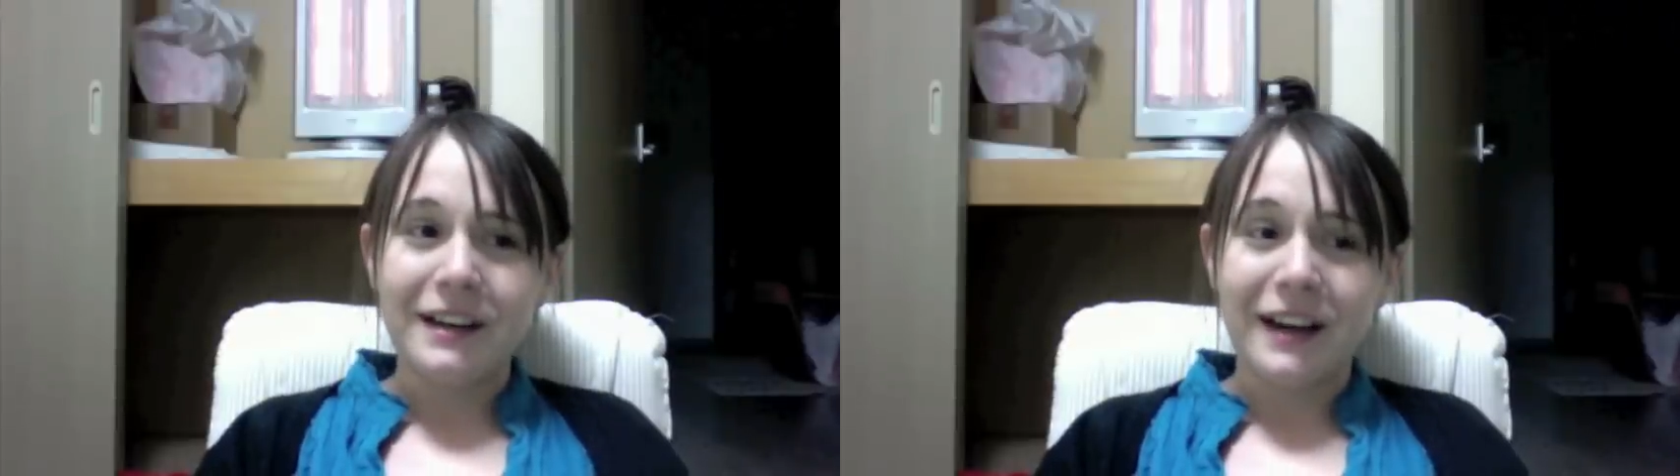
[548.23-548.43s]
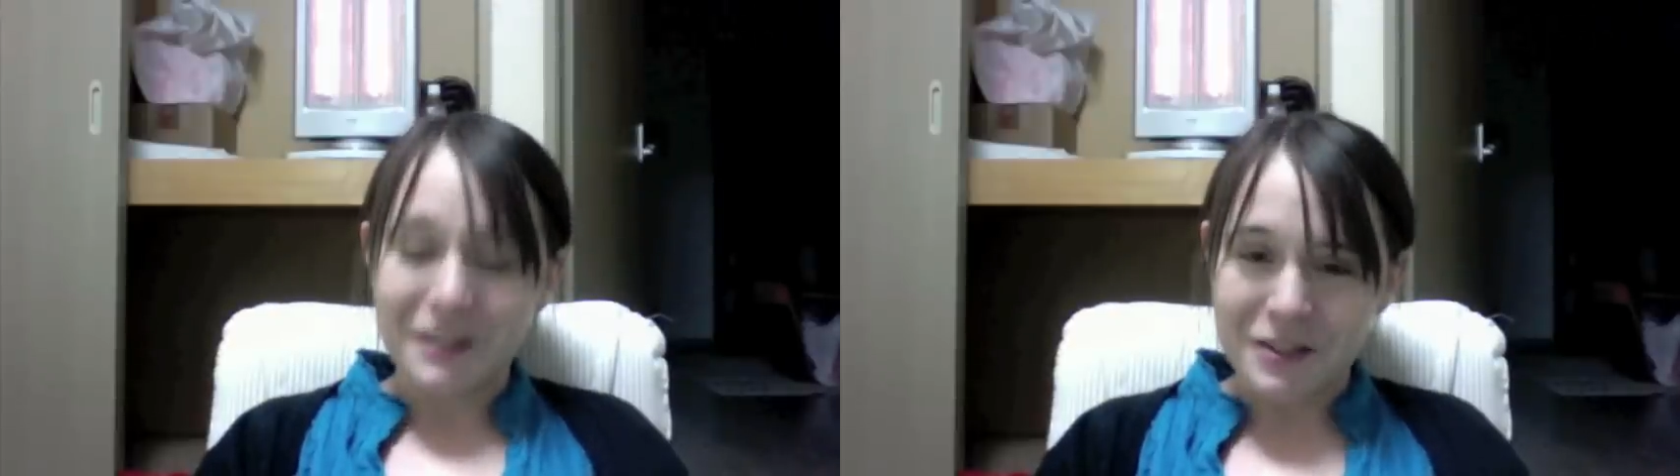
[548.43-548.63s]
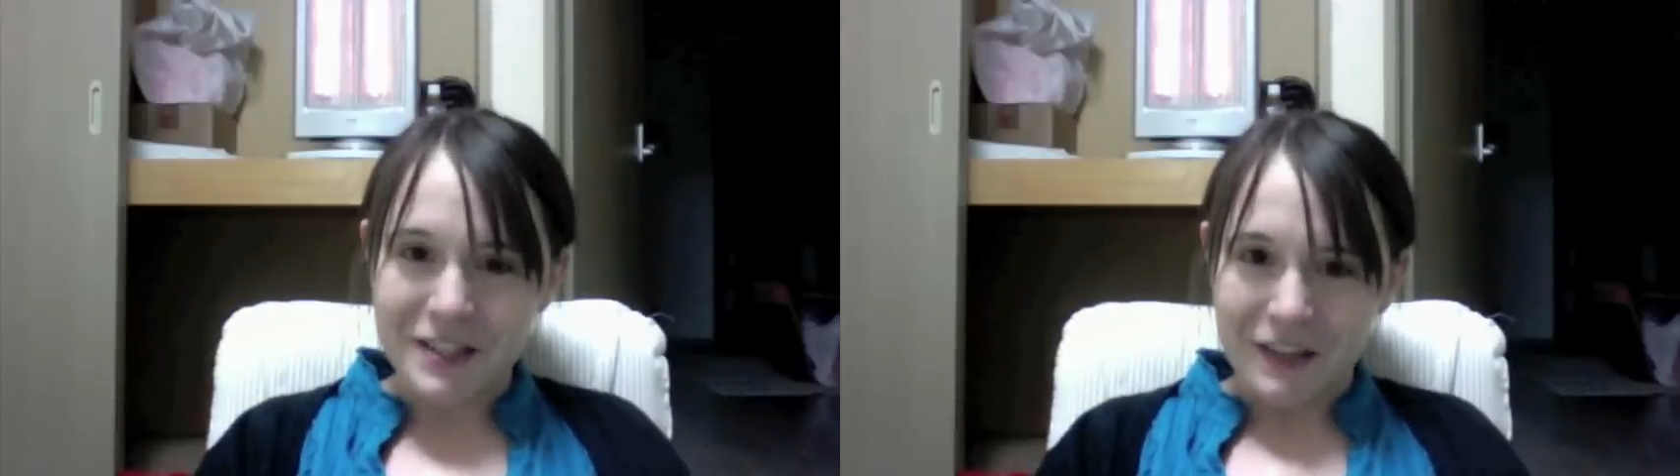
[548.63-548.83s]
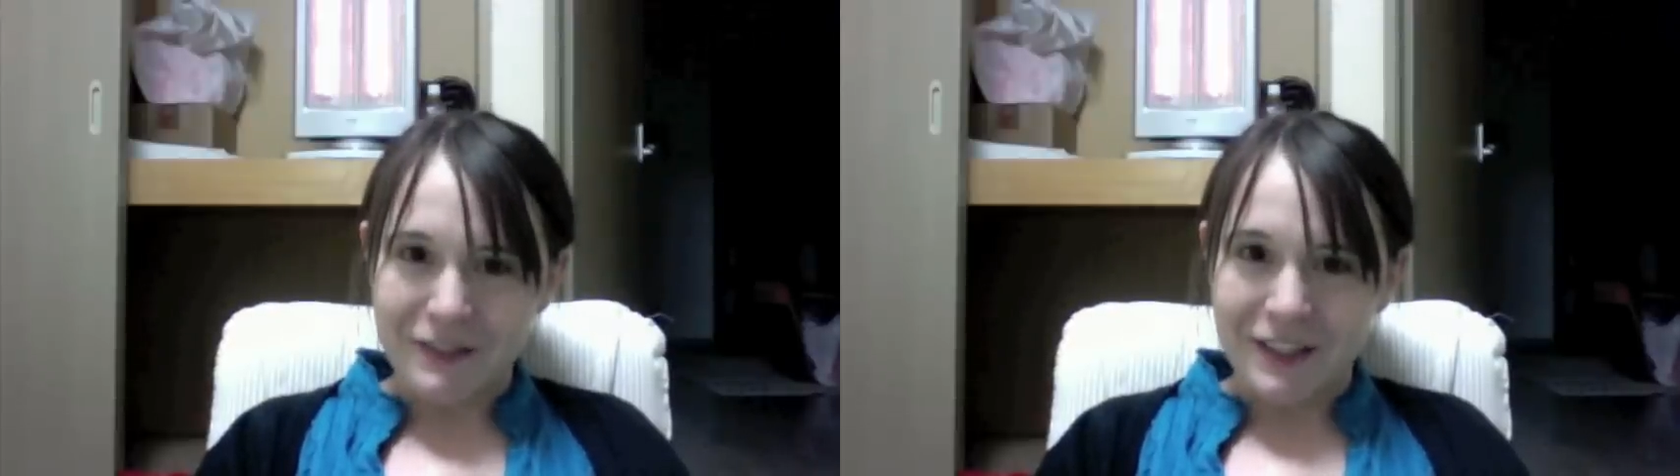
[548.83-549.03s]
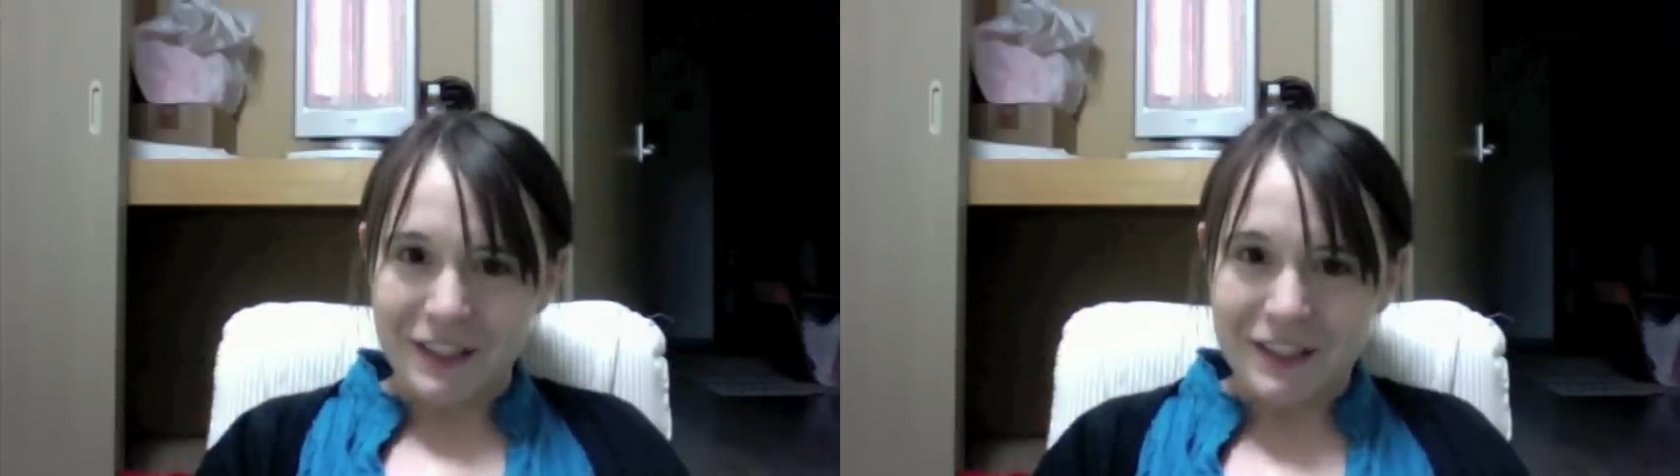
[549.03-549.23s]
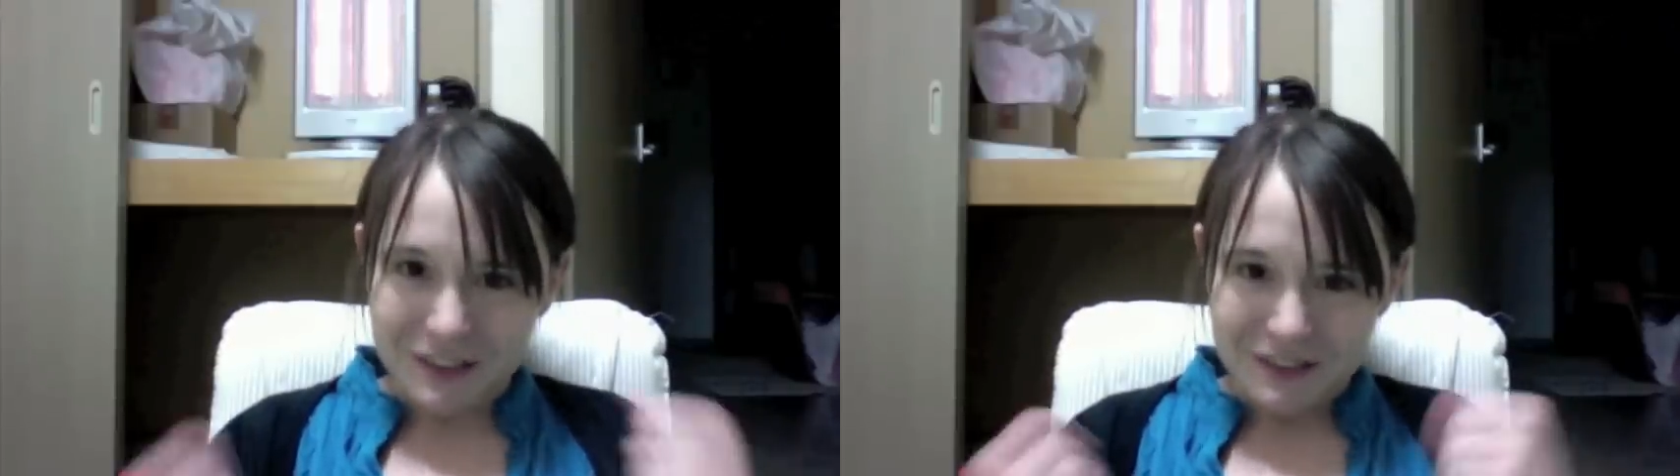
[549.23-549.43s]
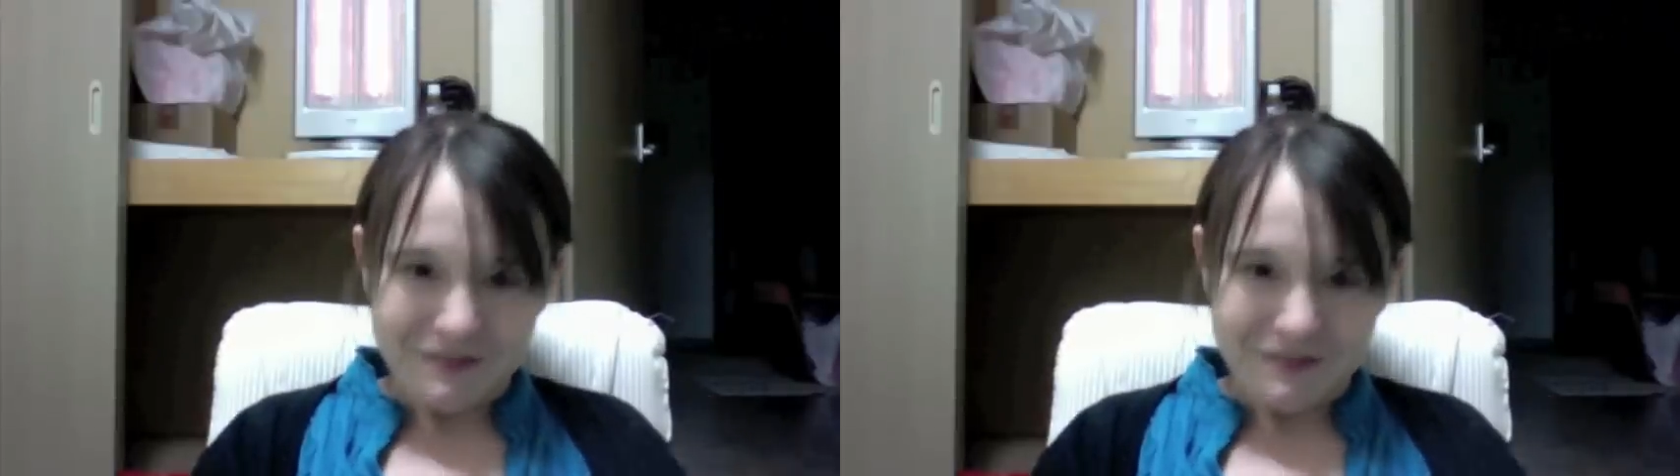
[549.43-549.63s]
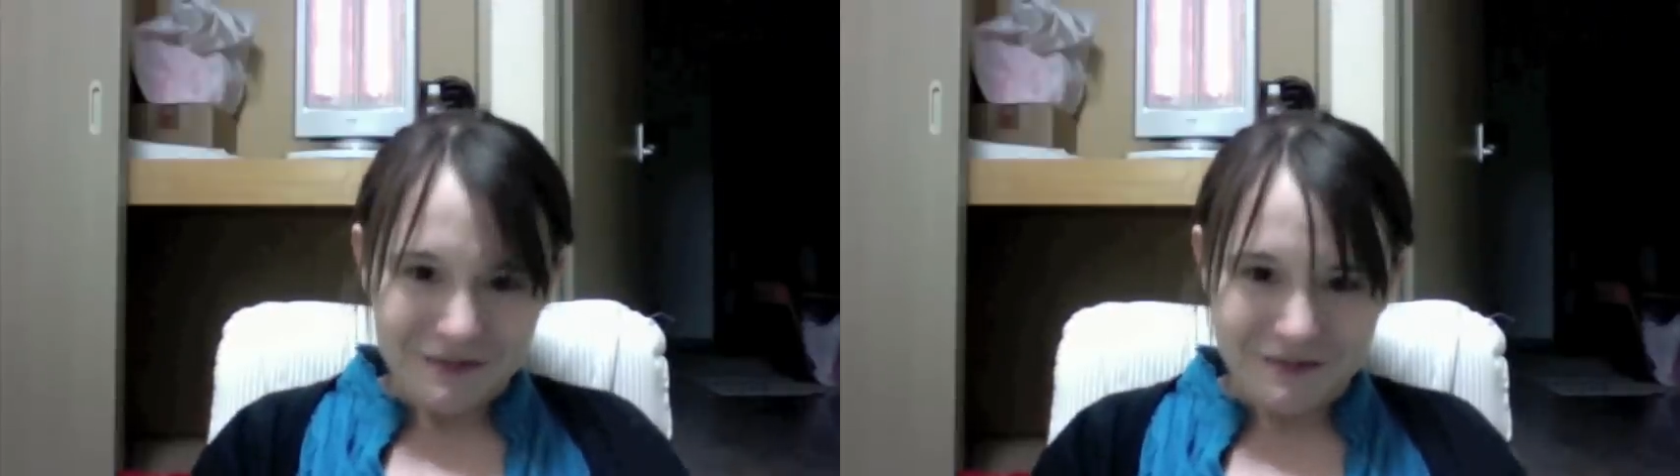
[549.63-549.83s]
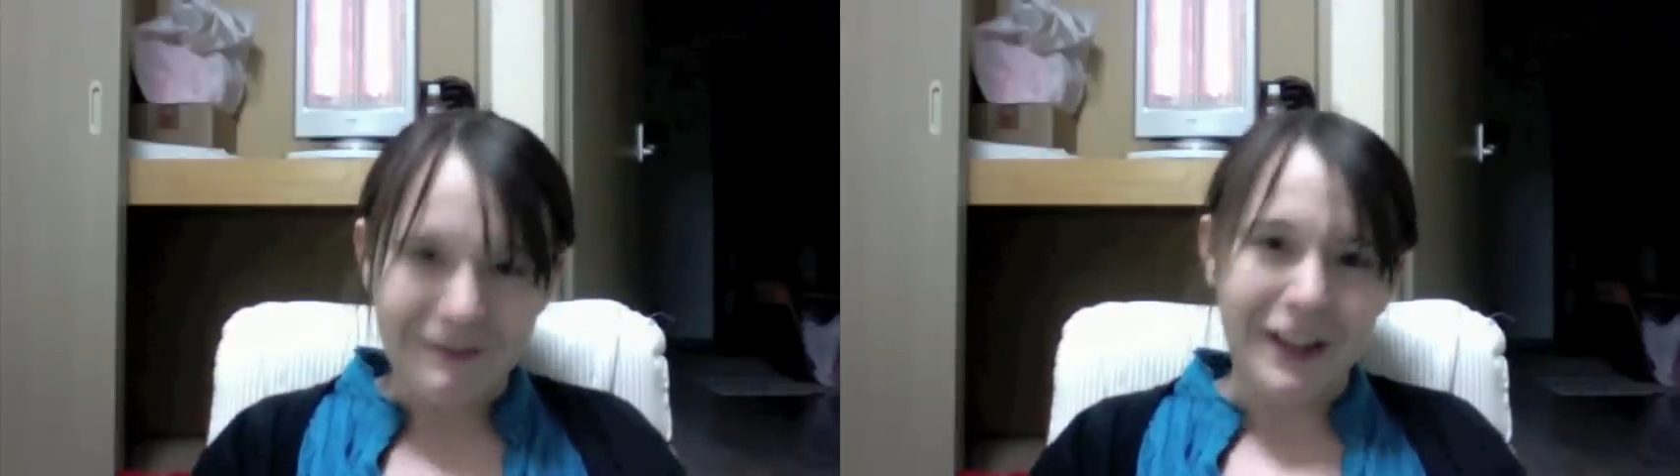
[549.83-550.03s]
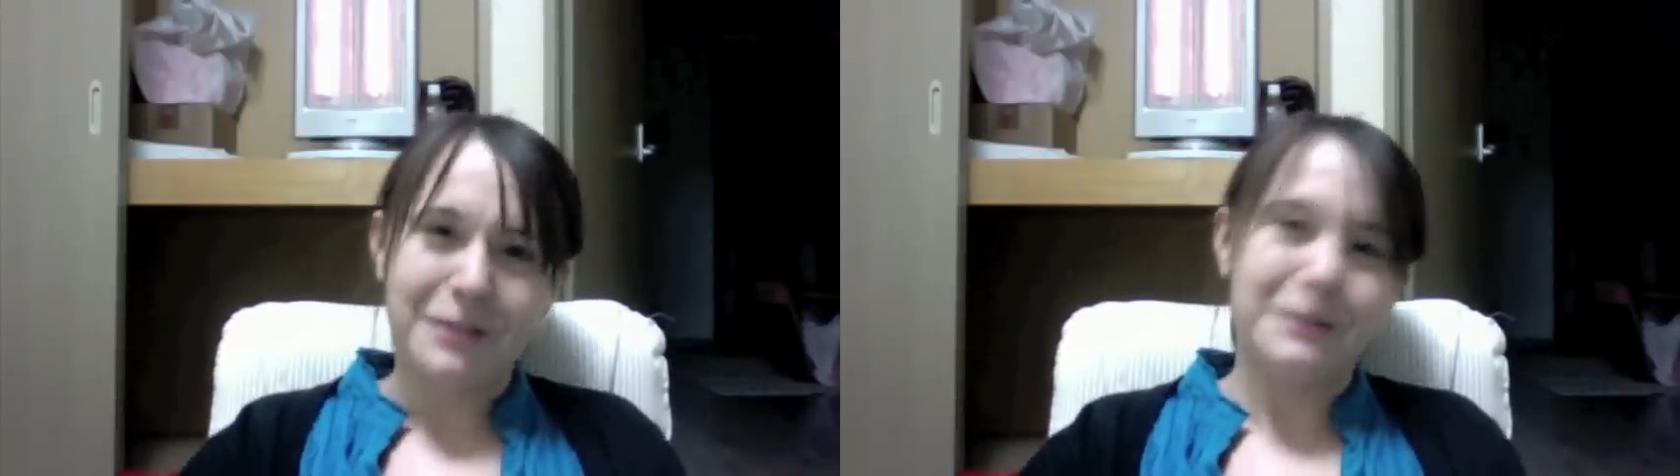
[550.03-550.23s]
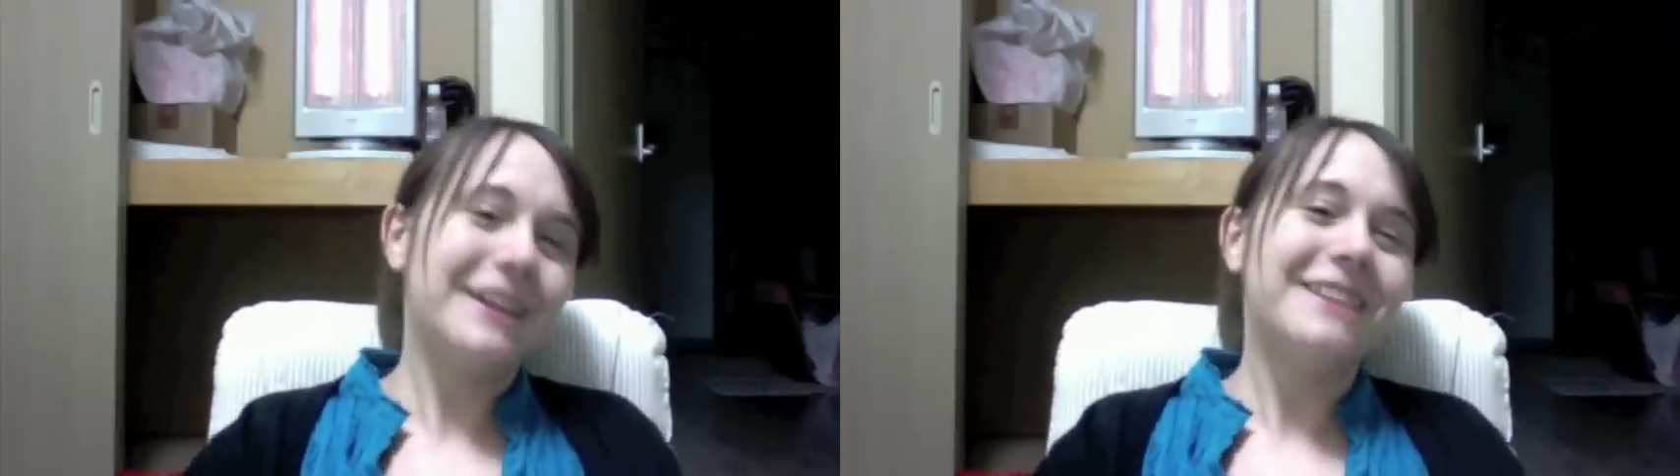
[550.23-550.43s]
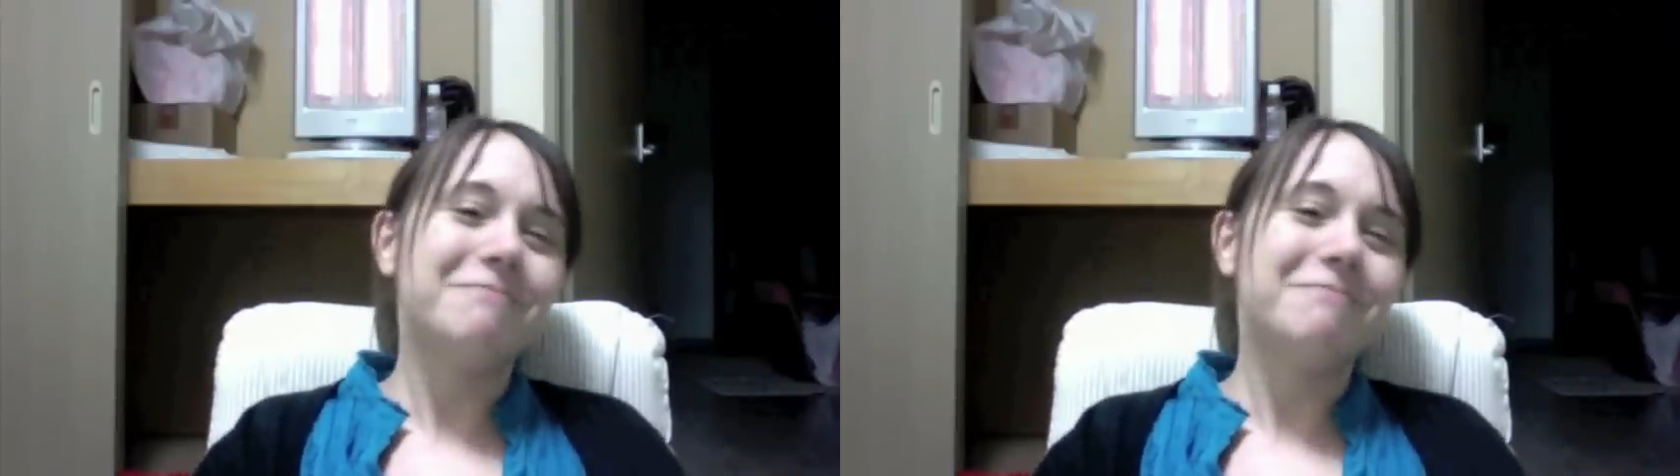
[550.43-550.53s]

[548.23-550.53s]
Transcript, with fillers: I'll just have to fight through it.